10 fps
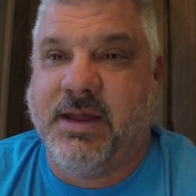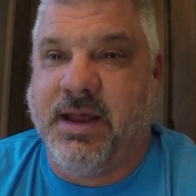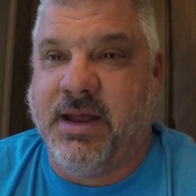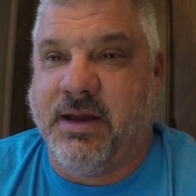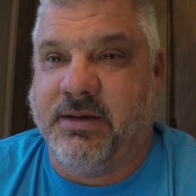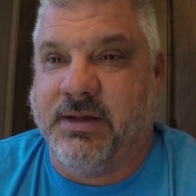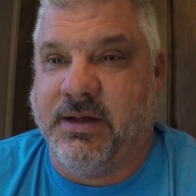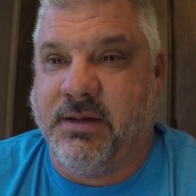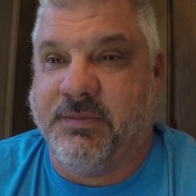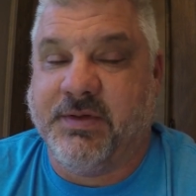
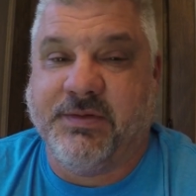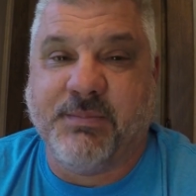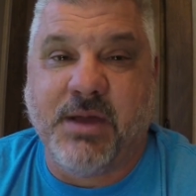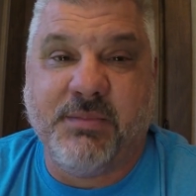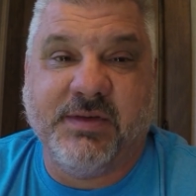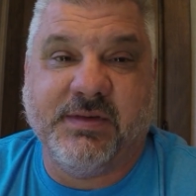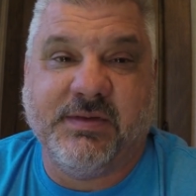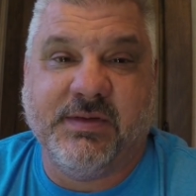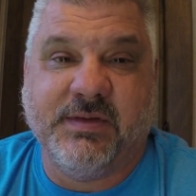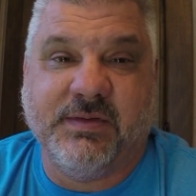And since my
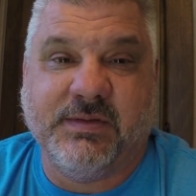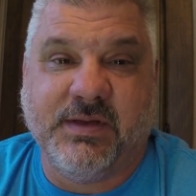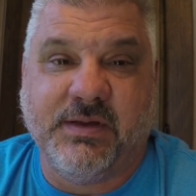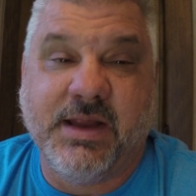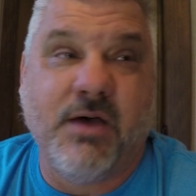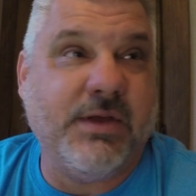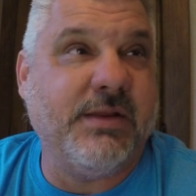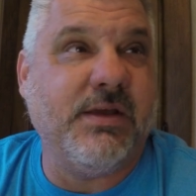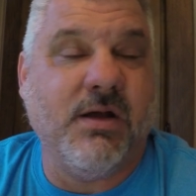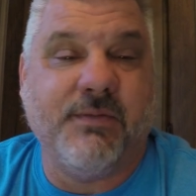business is now
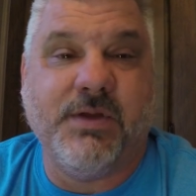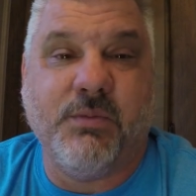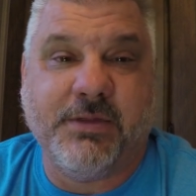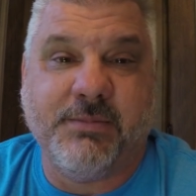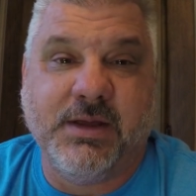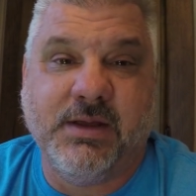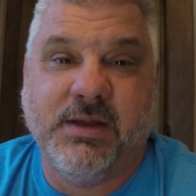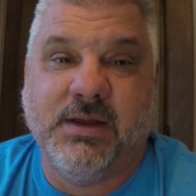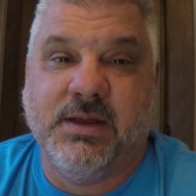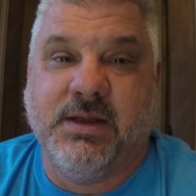in the RV with me,
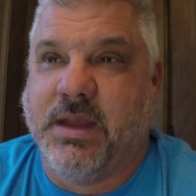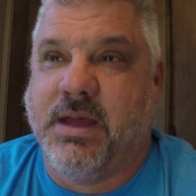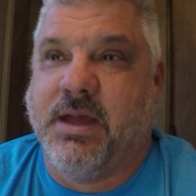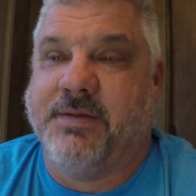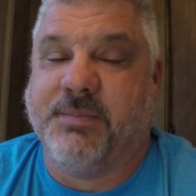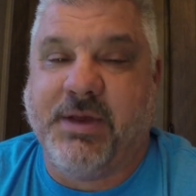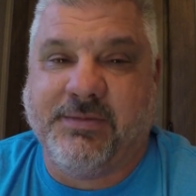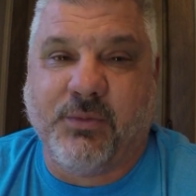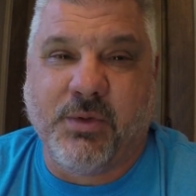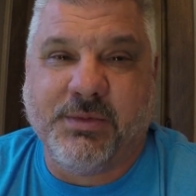it's a
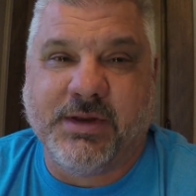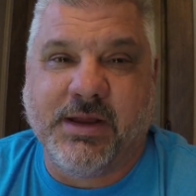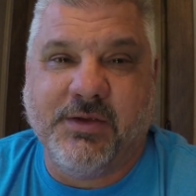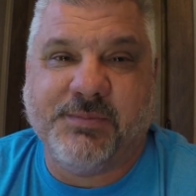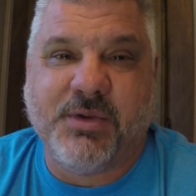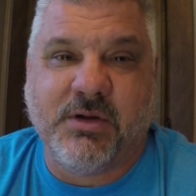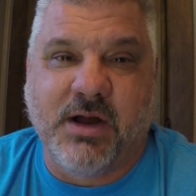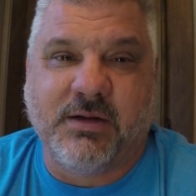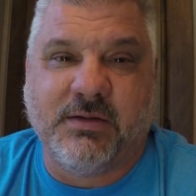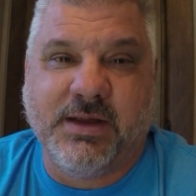piece of equipment that I use
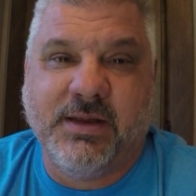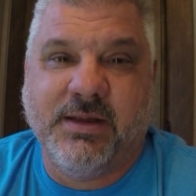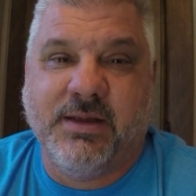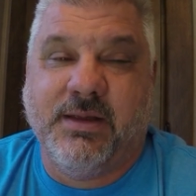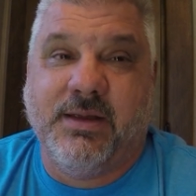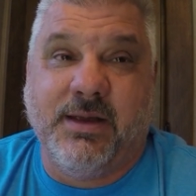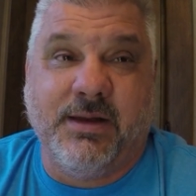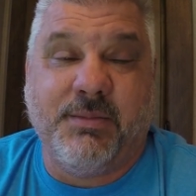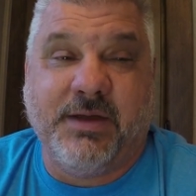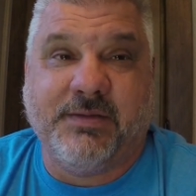periodically,
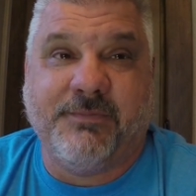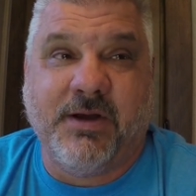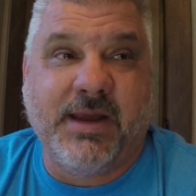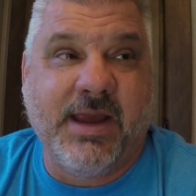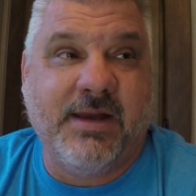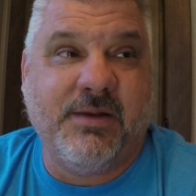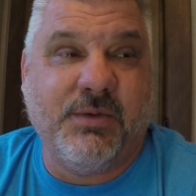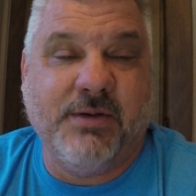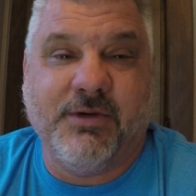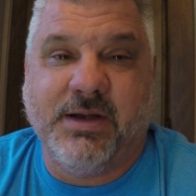and it makes it very handy
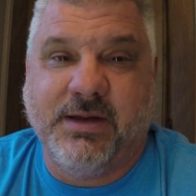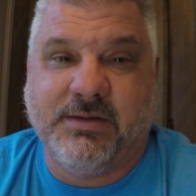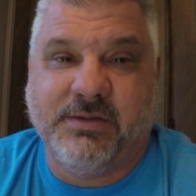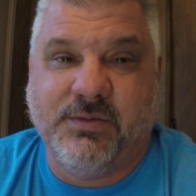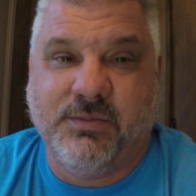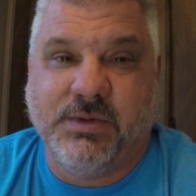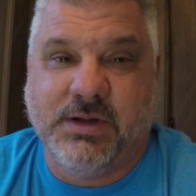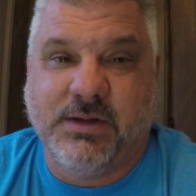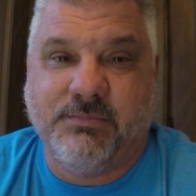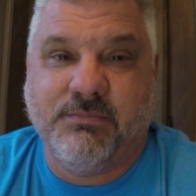whenever I need
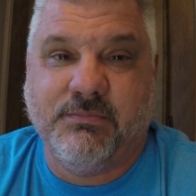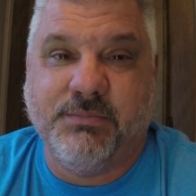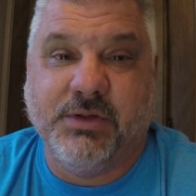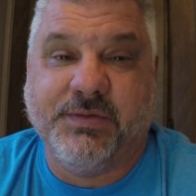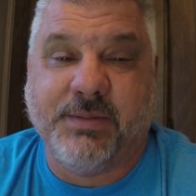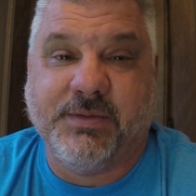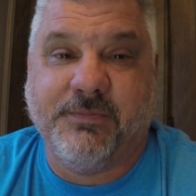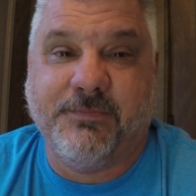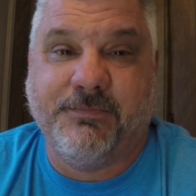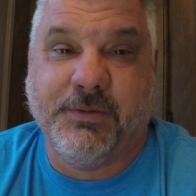to build something
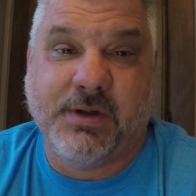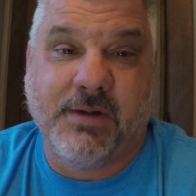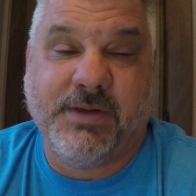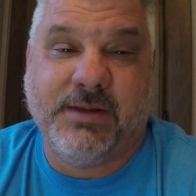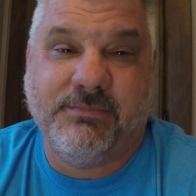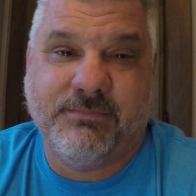for the RV.